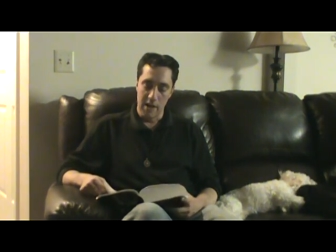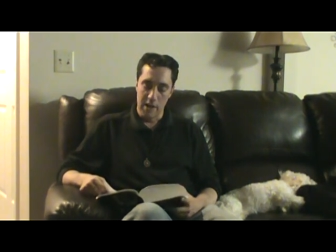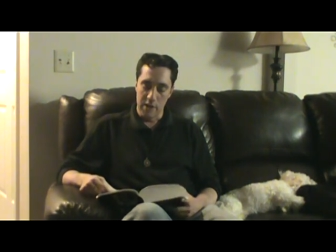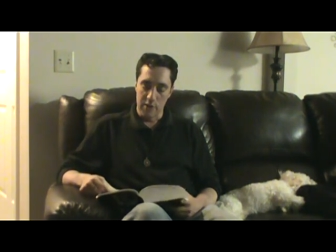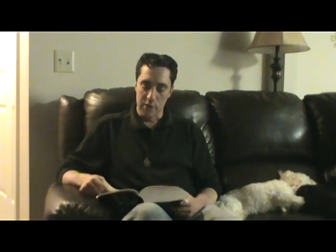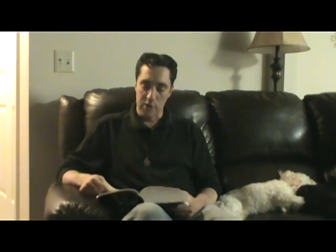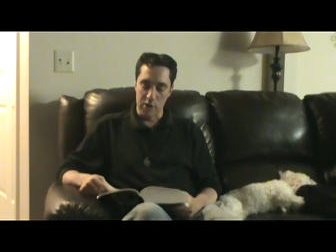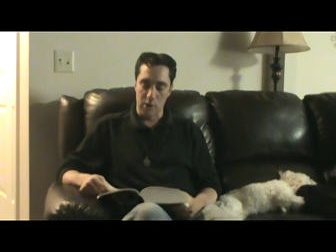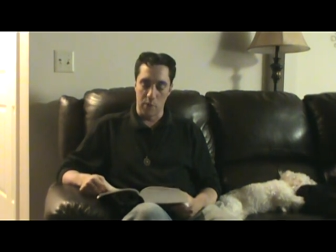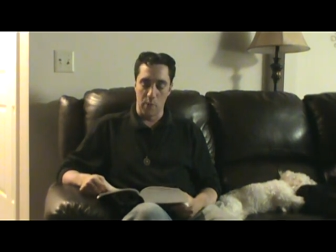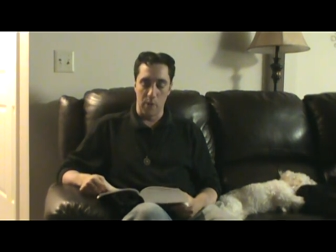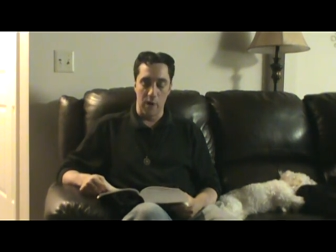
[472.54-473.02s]

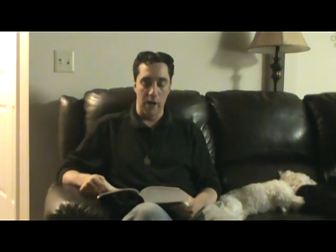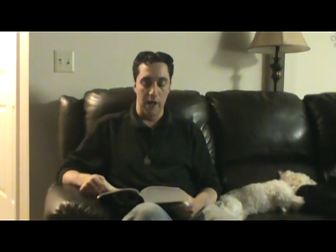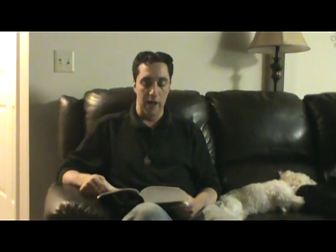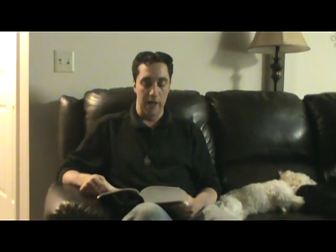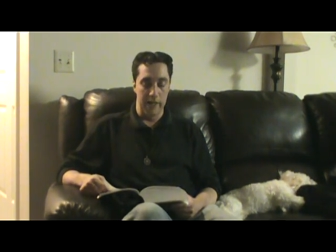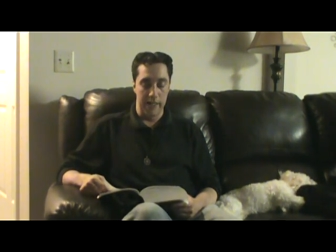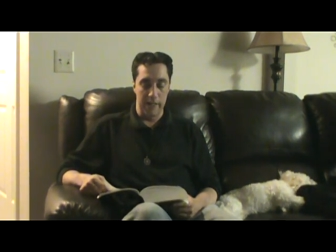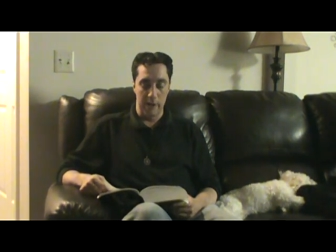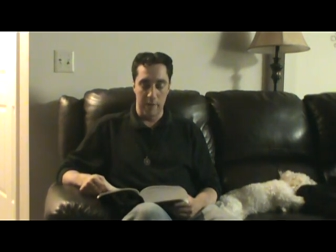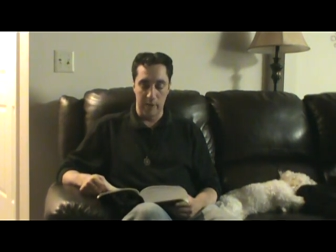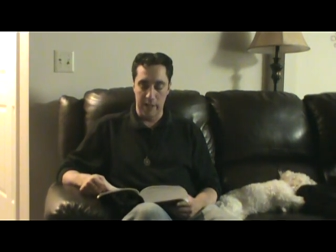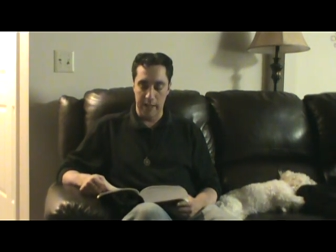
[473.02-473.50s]
so
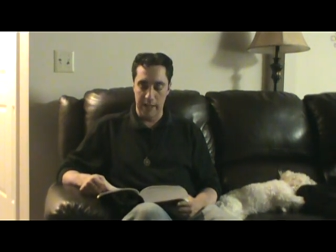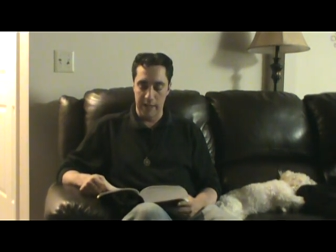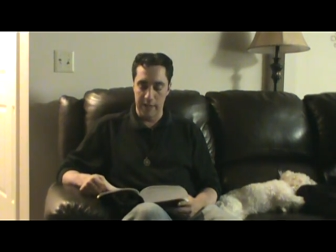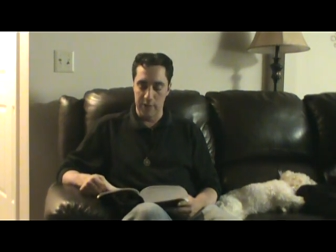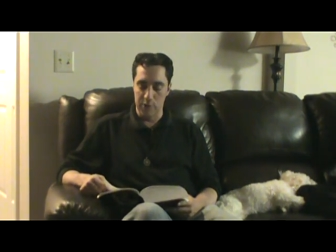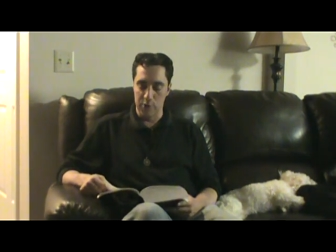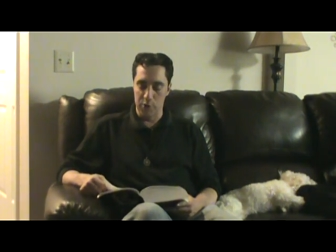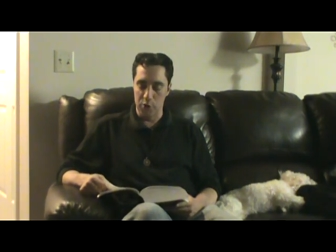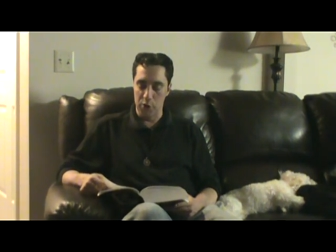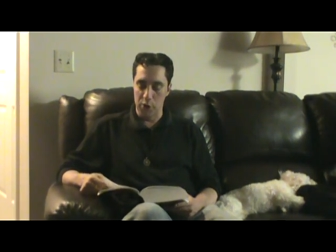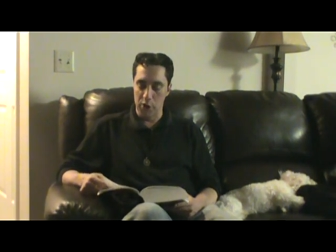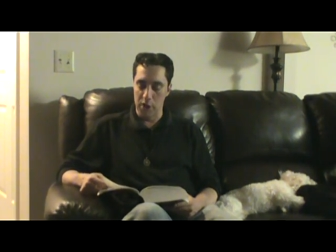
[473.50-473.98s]
unerring
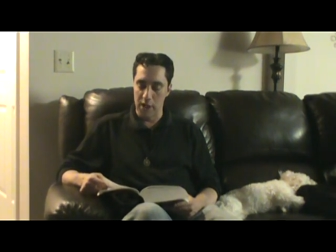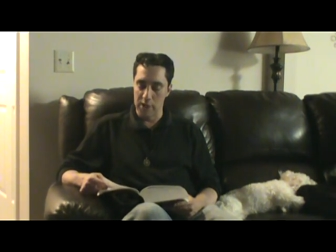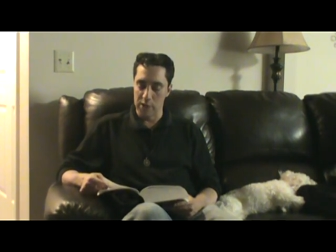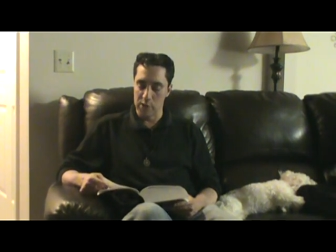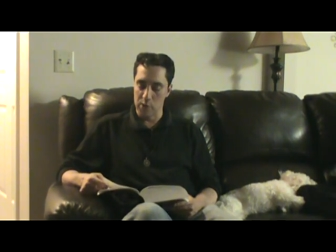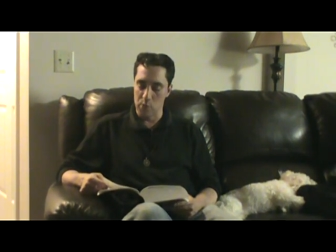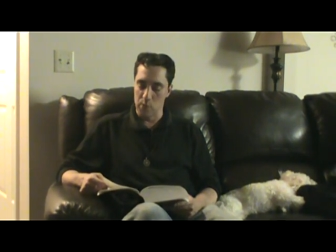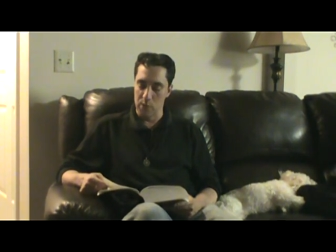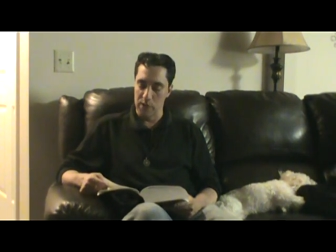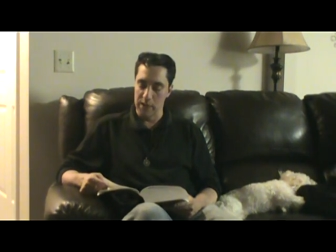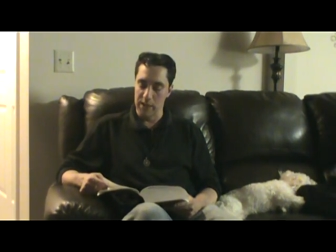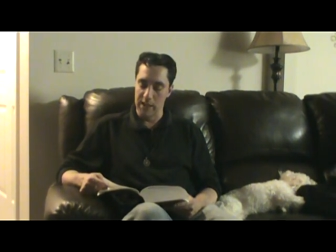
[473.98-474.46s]
and
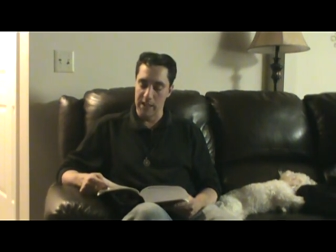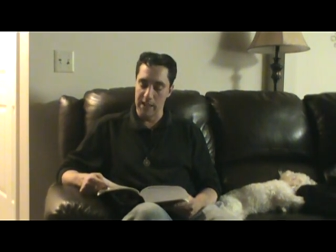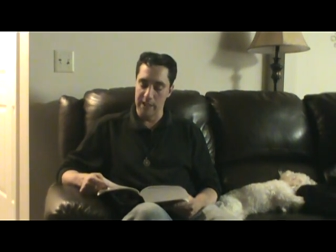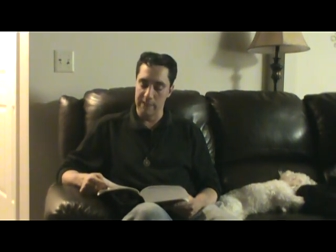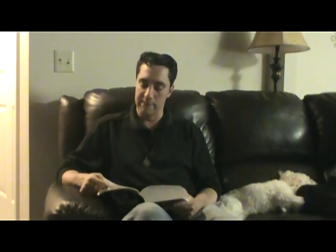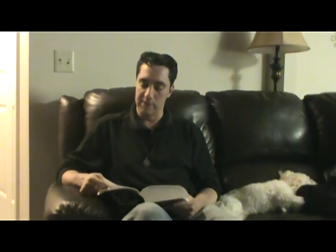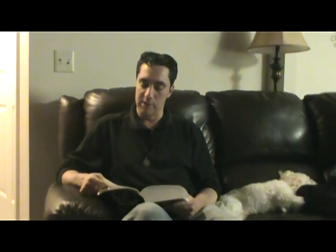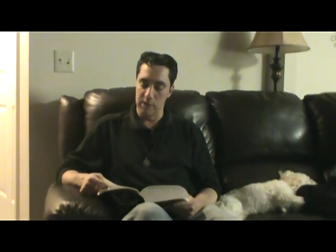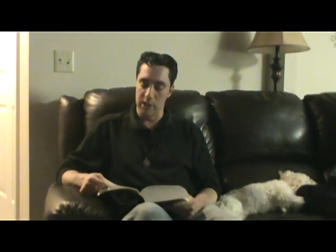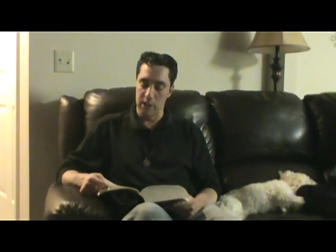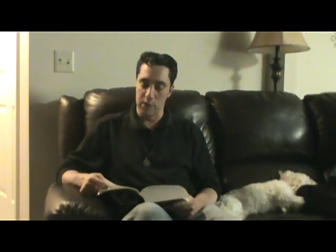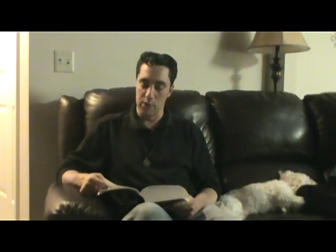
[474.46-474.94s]
just when
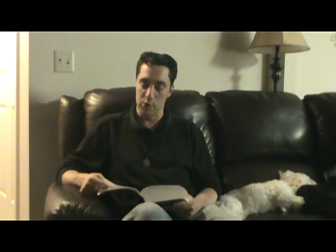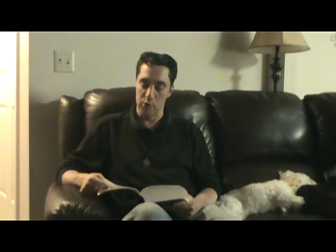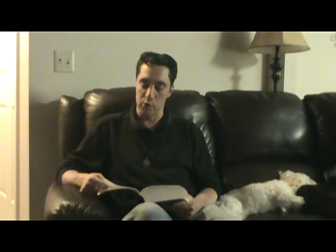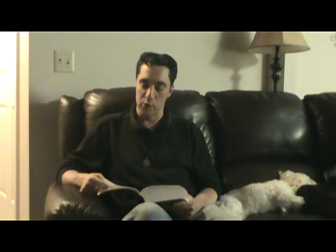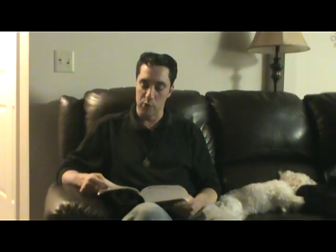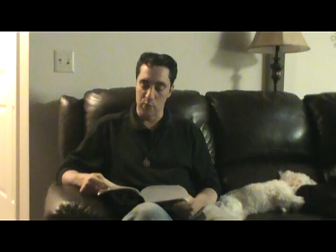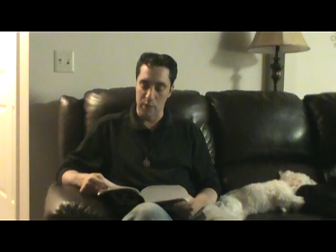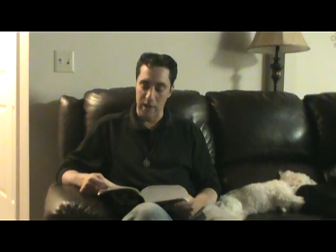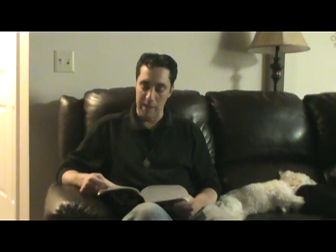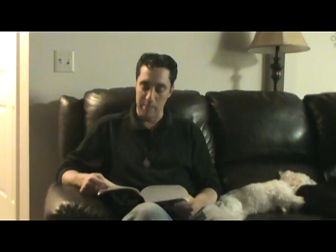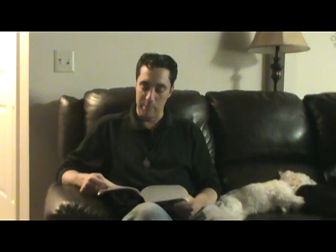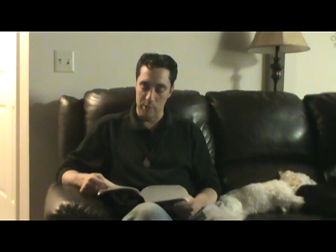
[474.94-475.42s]
left
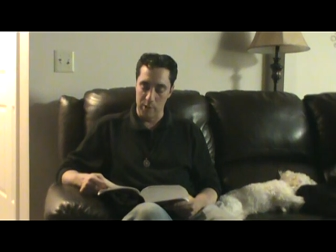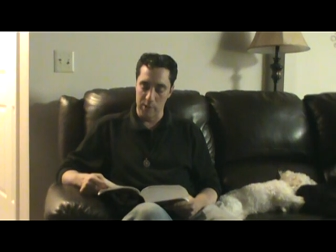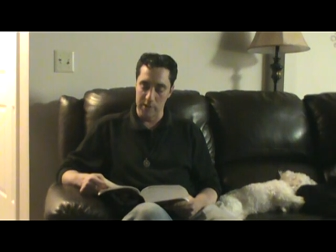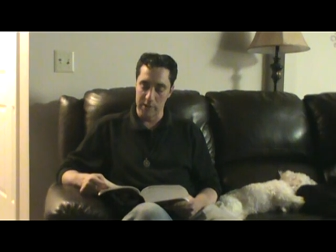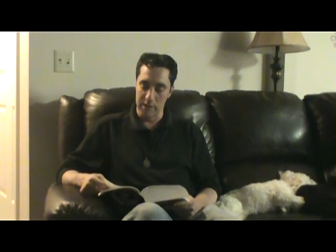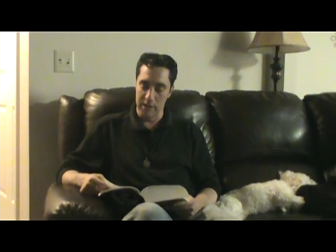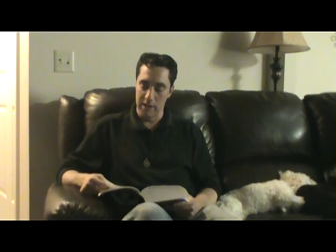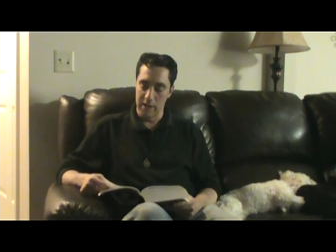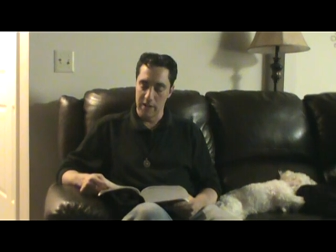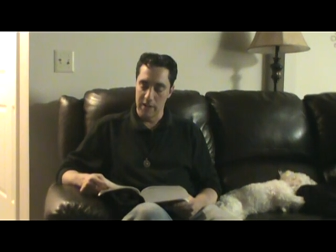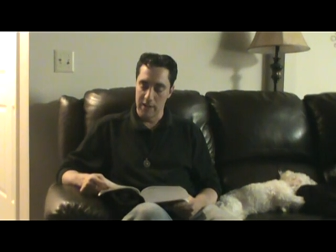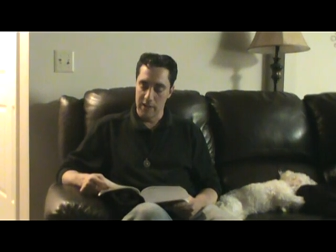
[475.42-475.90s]
untrammeled.